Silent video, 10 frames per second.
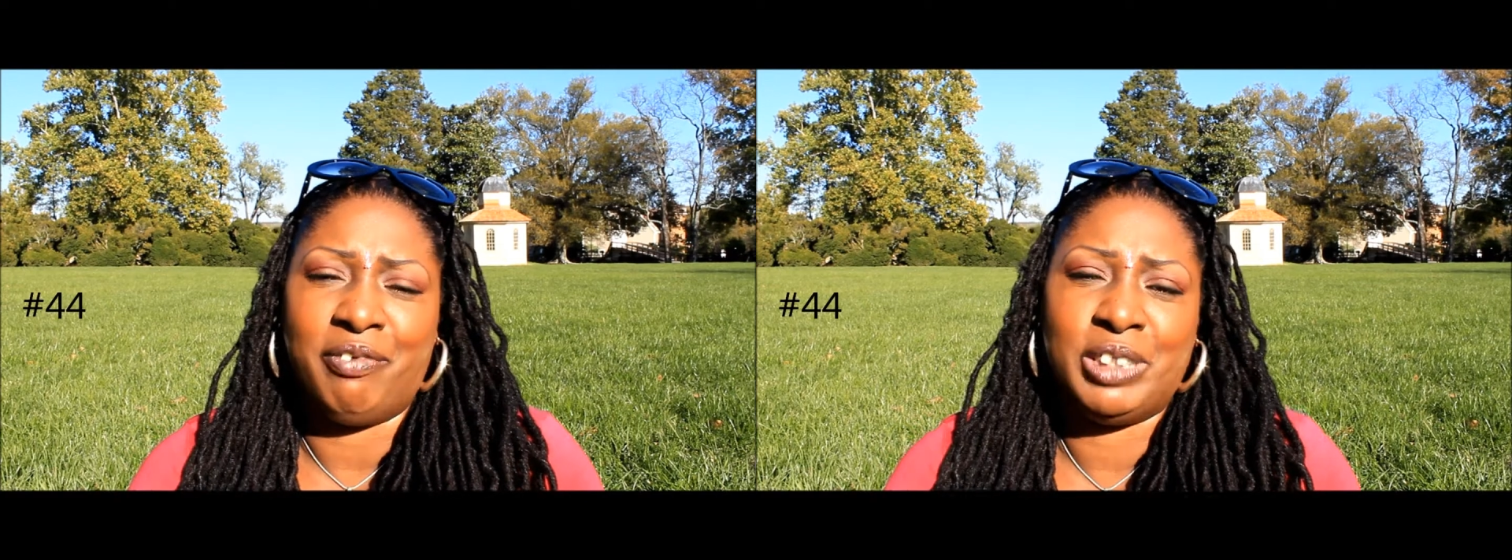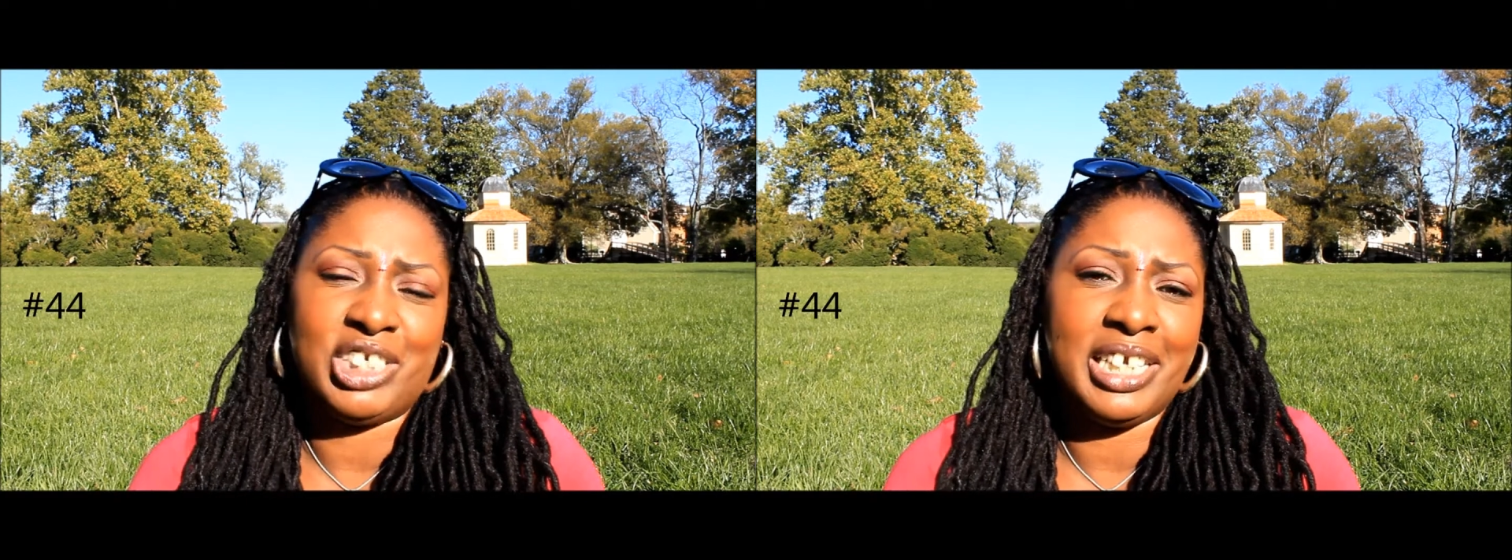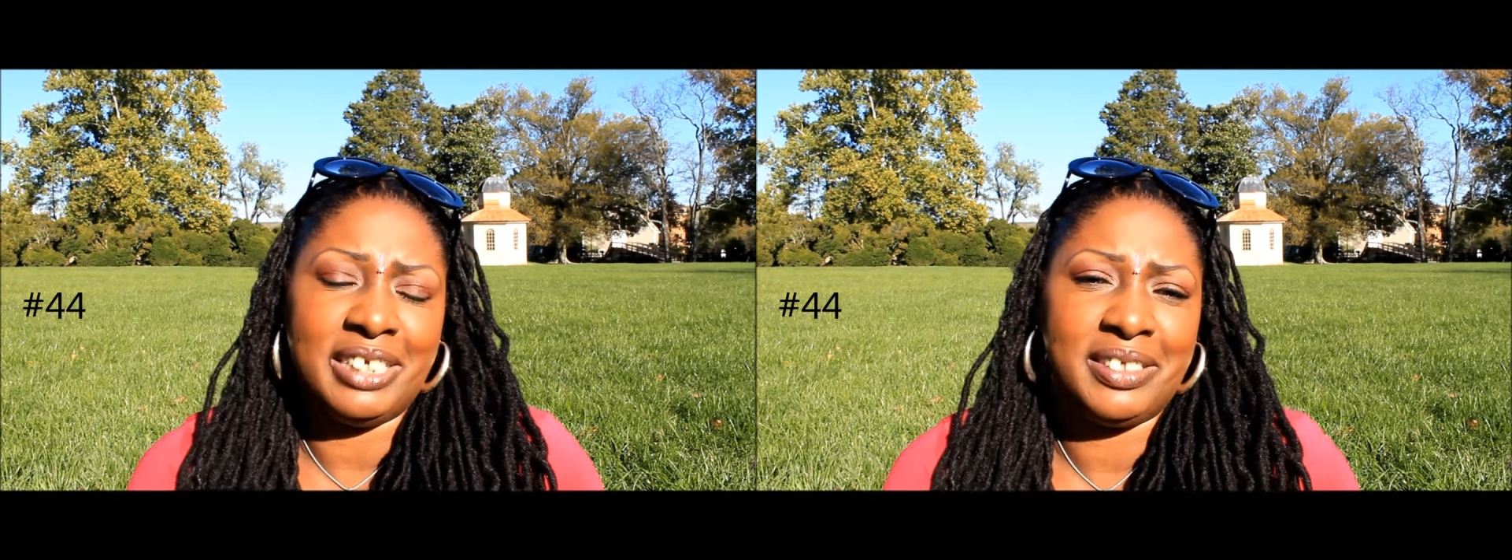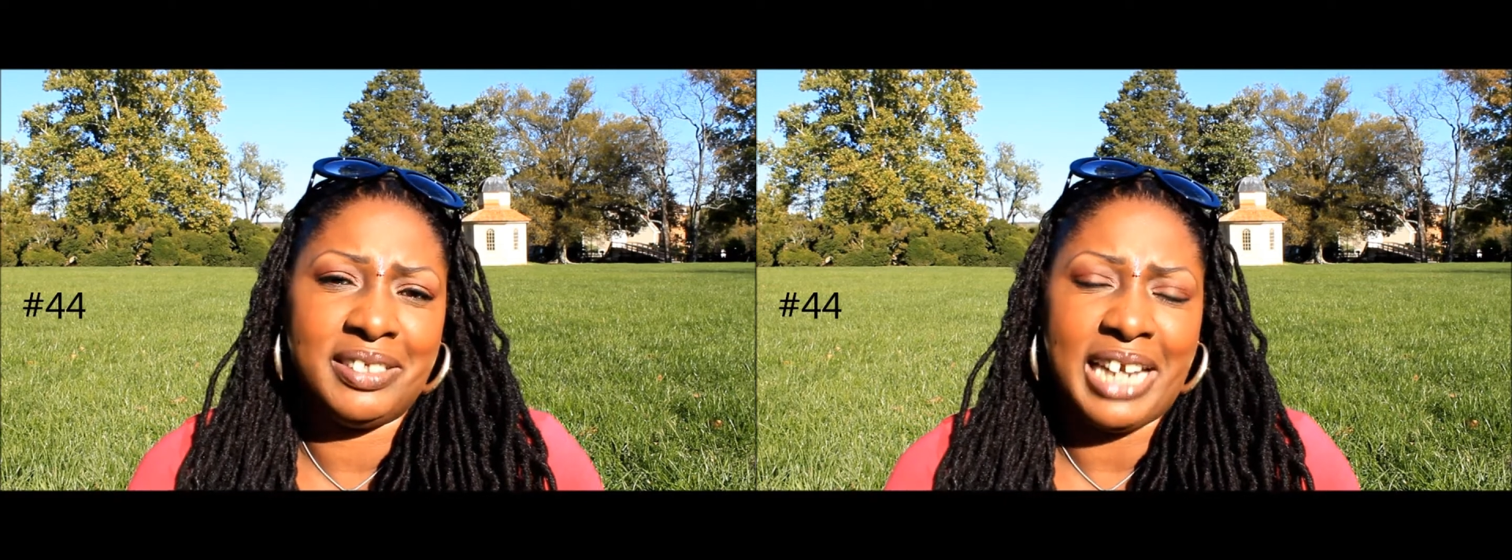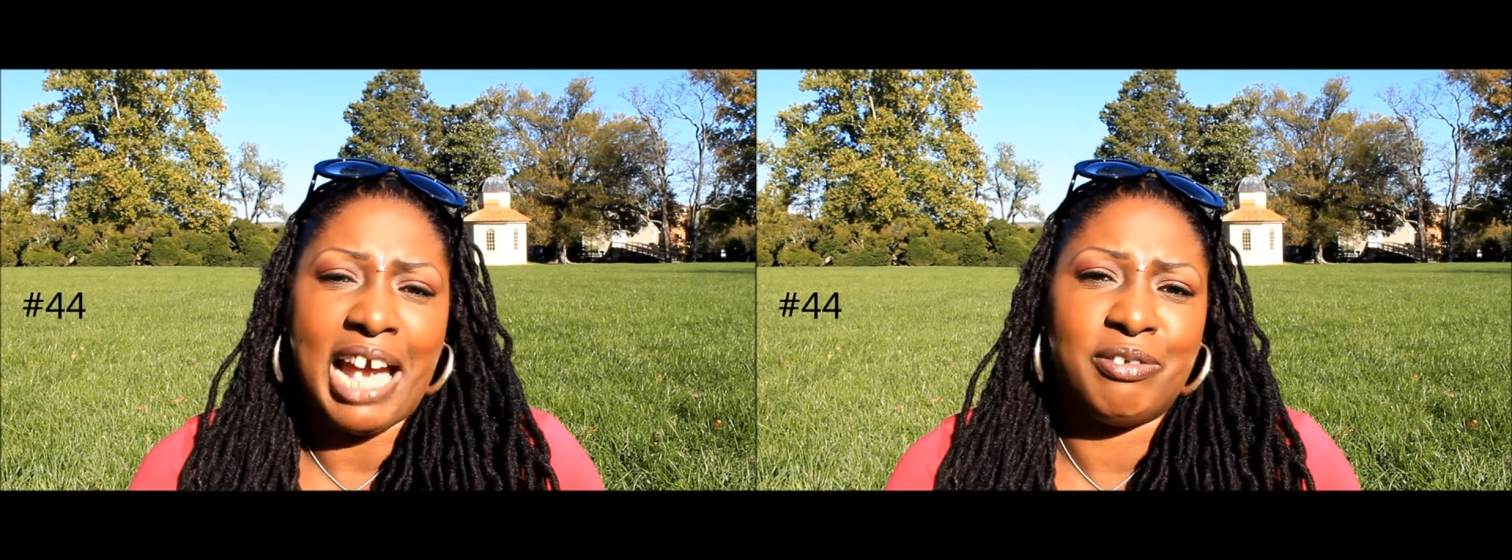which I guess is
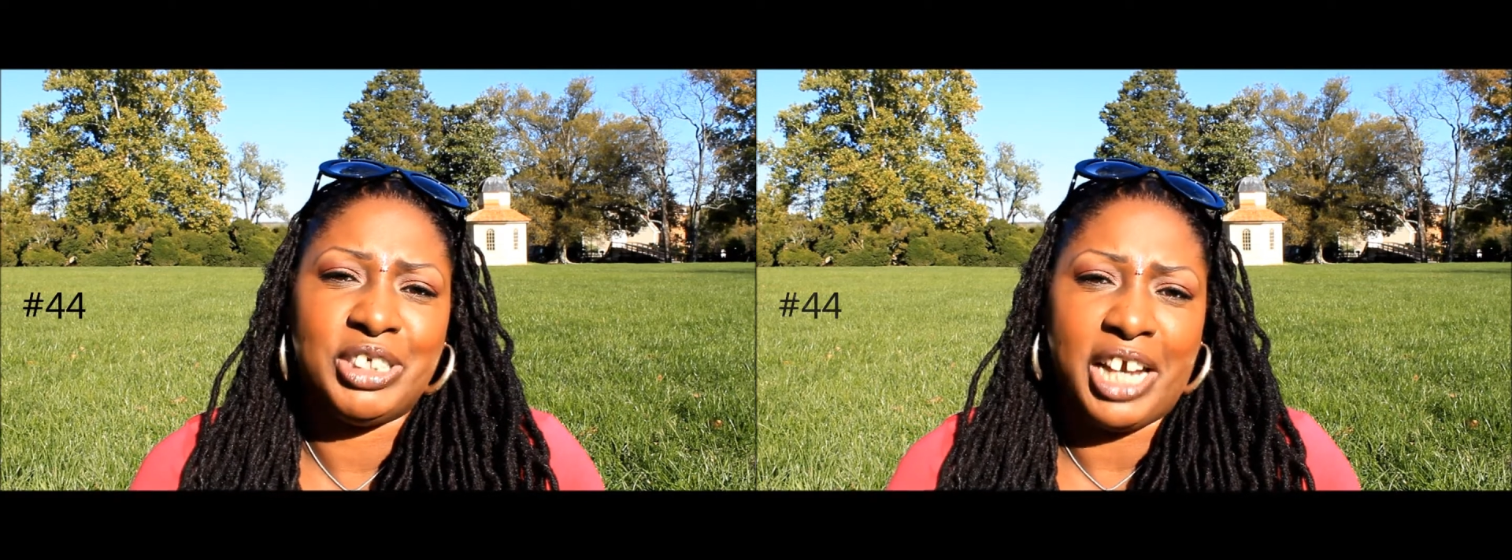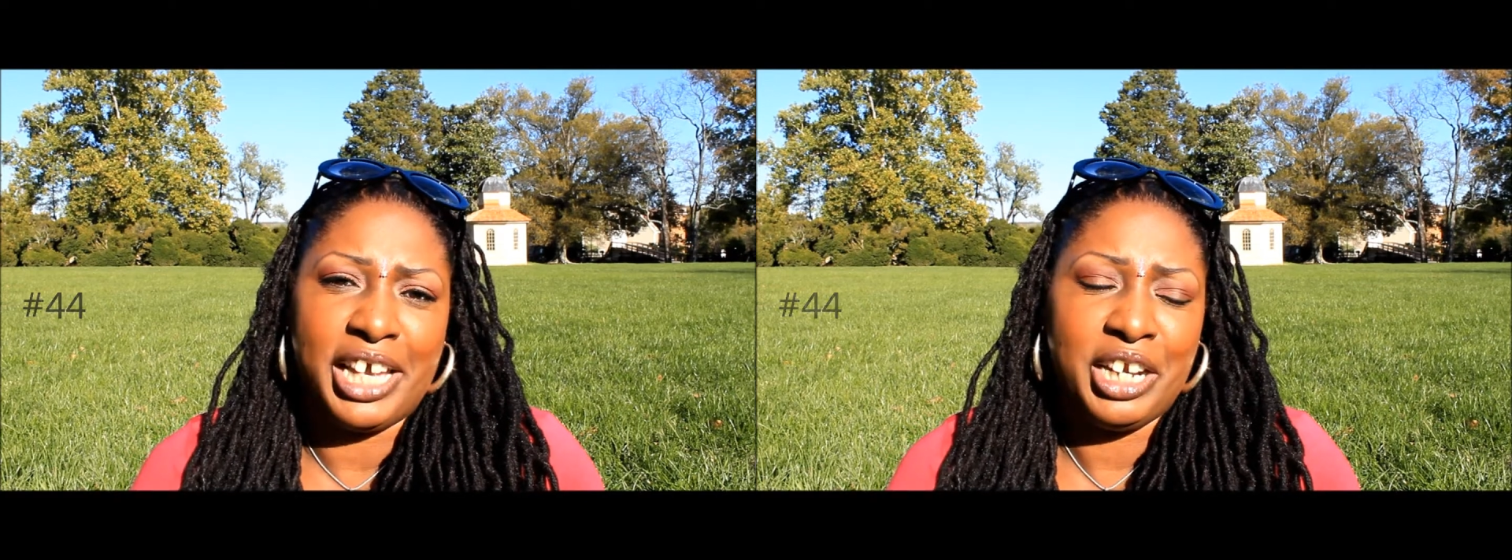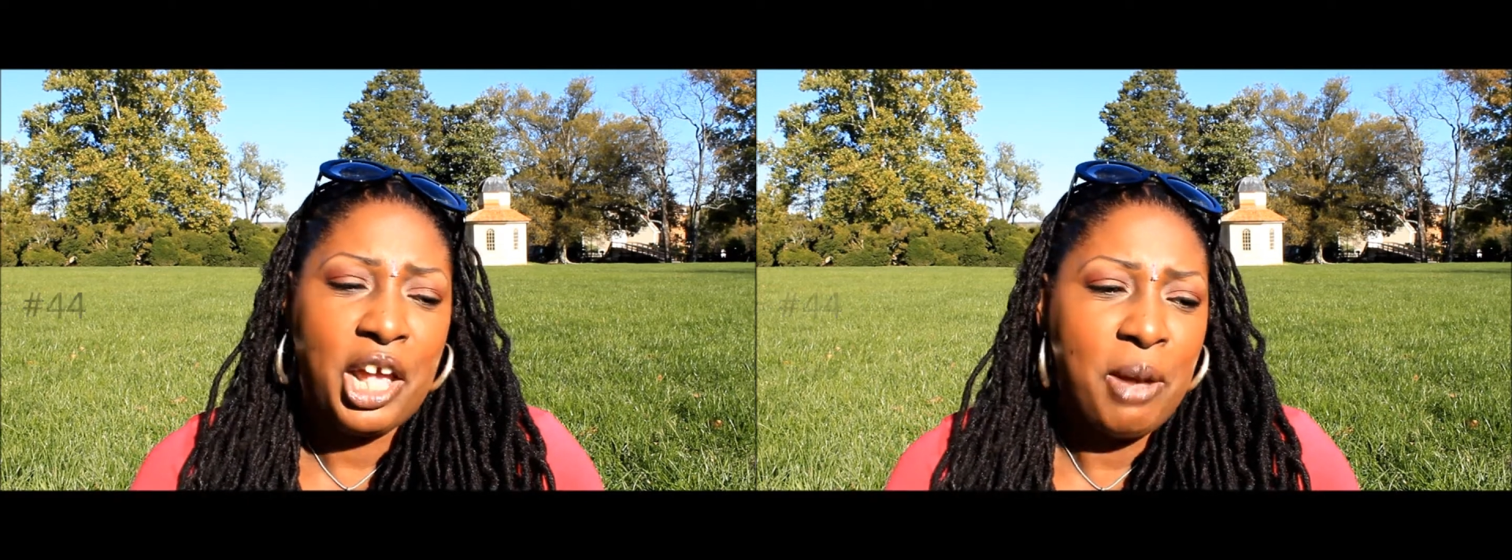an average height,